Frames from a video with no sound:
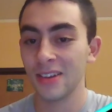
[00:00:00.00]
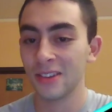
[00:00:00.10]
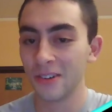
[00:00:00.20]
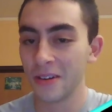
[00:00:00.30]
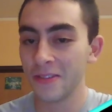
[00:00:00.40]

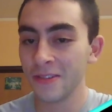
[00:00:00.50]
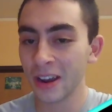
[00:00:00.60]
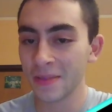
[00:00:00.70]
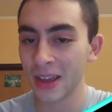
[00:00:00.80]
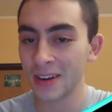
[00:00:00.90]
So if you
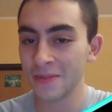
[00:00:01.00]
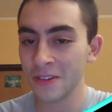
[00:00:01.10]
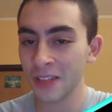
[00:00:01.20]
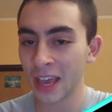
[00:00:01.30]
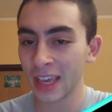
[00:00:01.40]
recommend a
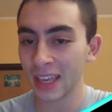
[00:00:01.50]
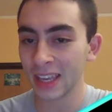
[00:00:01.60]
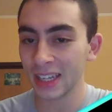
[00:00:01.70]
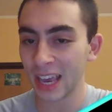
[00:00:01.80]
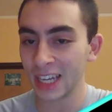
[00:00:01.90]
move like
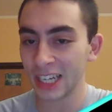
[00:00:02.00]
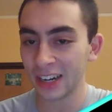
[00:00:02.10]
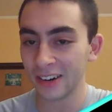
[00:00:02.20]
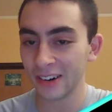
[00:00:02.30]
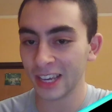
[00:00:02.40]
king to
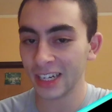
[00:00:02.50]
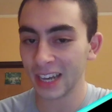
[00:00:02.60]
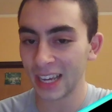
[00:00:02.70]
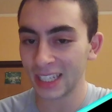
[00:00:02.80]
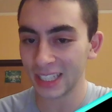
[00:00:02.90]
h8 or king
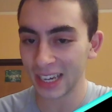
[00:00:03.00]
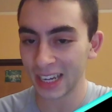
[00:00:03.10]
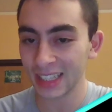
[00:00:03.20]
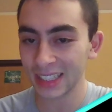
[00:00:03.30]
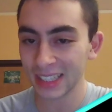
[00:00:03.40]
to
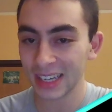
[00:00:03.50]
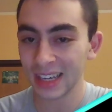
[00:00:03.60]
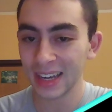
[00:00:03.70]
h6,